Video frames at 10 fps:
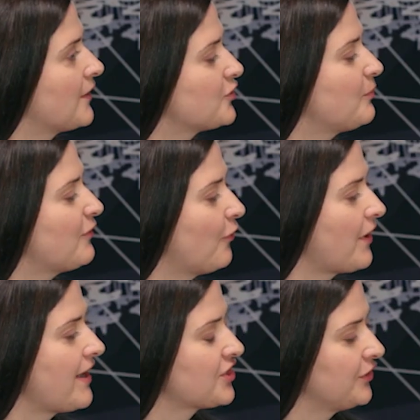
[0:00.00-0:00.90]
So before
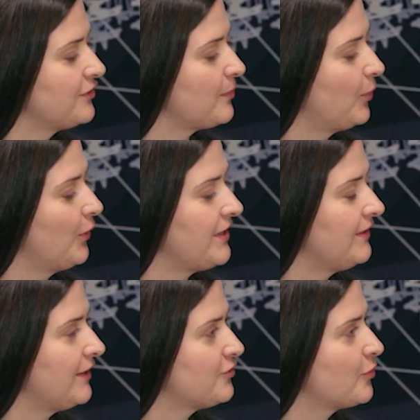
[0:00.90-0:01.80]
I actually deploy
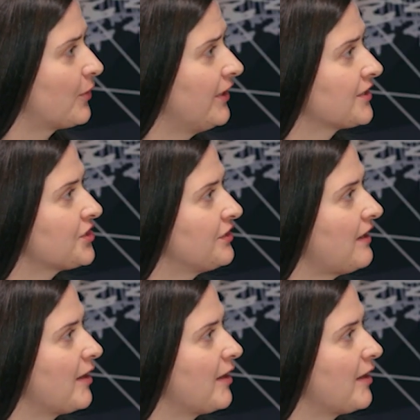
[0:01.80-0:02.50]
anything to production,